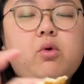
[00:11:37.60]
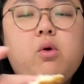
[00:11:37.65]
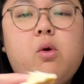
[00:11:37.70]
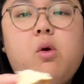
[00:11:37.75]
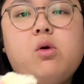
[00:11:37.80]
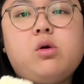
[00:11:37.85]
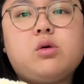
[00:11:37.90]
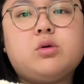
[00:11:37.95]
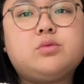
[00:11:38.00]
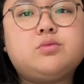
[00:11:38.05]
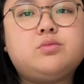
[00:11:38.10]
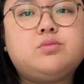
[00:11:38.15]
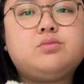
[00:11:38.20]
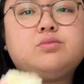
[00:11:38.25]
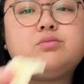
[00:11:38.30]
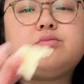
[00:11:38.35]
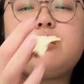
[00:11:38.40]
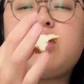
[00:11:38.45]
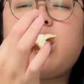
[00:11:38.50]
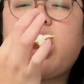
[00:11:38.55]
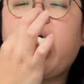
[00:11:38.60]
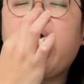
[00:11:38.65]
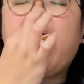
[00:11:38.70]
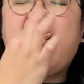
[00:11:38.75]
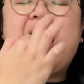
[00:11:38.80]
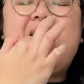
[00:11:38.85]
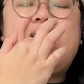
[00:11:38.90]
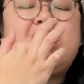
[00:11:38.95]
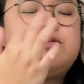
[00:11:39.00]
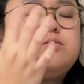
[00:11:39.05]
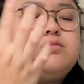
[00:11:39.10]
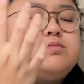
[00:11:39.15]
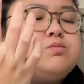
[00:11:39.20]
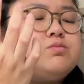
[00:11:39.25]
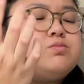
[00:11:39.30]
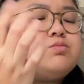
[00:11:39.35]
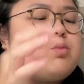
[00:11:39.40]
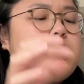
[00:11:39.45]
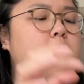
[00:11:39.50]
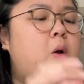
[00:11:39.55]
Oh. Mm.
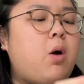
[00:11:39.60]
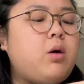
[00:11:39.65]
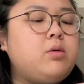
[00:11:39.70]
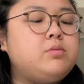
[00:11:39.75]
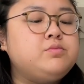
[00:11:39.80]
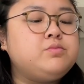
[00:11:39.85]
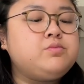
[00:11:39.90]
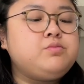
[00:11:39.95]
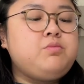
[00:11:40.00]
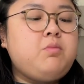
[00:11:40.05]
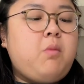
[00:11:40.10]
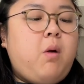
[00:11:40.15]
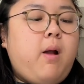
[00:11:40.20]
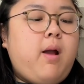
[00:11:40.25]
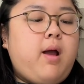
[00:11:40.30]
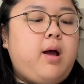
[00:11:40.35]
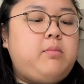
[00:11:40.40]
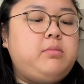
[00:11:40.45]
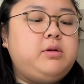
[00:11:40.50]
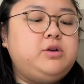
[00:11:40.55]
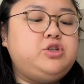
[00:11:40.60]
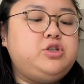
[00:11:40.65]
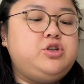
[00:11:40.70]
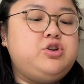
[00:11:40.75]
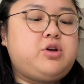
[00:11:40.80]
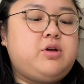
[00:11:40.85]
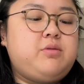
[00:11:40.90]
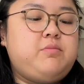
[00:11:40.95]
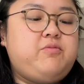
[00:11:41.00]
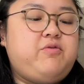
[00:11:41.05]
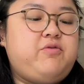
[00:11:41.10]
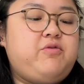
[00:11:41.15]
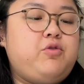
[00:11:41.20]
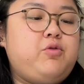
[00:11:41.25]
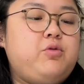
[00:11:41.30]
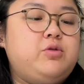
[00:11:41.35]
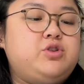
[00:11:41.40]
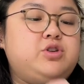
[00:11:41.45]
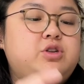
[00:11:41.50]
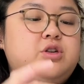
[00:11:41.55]
I'm literally looking
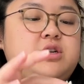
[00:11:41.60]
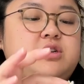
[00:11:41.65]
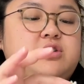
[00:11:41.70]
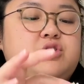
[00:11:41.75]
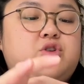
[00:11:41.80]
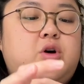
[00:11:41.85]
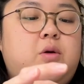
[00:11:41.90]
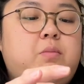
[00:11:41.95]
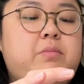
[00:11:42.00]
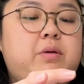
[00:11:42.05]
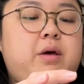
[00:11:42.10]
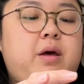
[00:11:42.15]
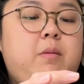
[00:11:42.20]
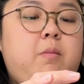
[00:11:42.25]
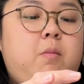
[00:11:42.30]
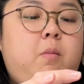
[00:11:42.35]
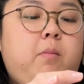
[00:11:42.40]
forward to this top bit.